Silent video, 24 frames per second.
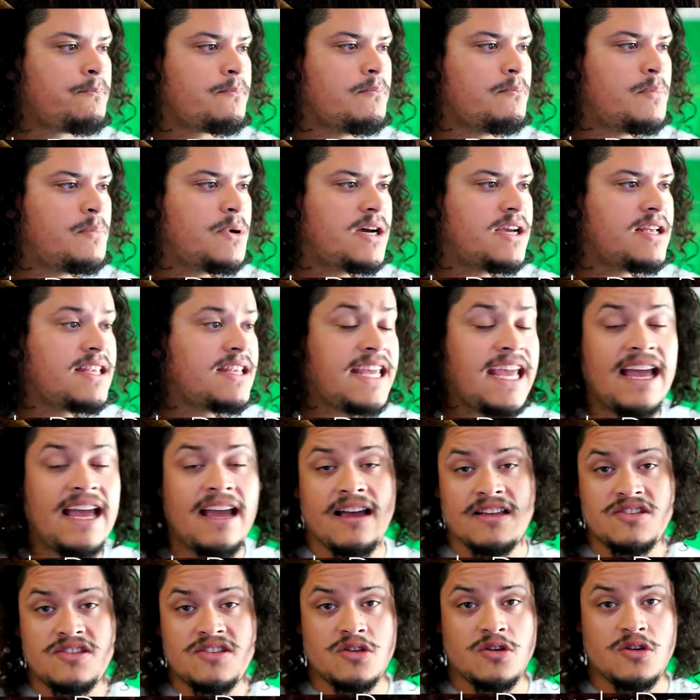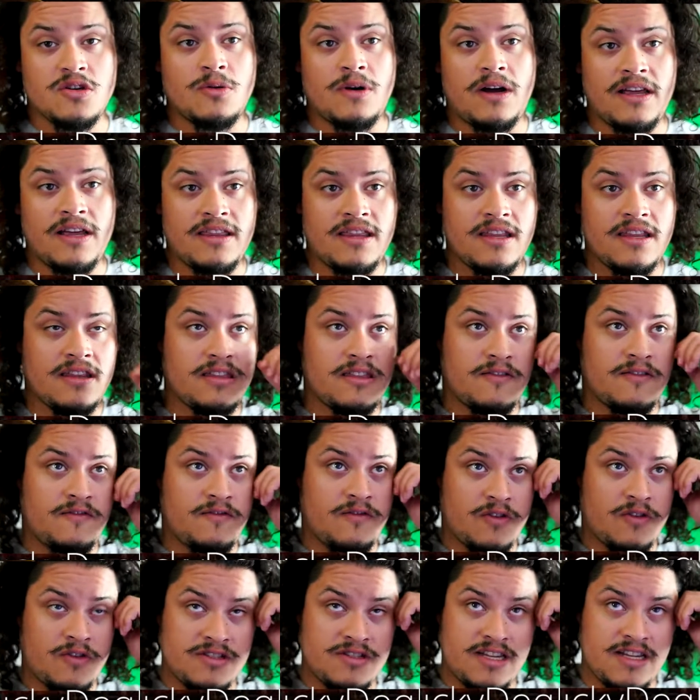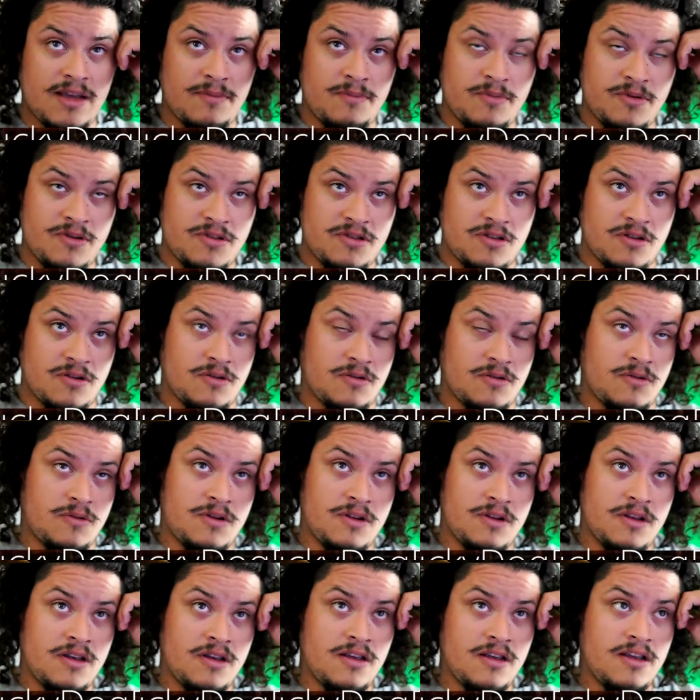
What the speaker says: But yeah, so I think the first episode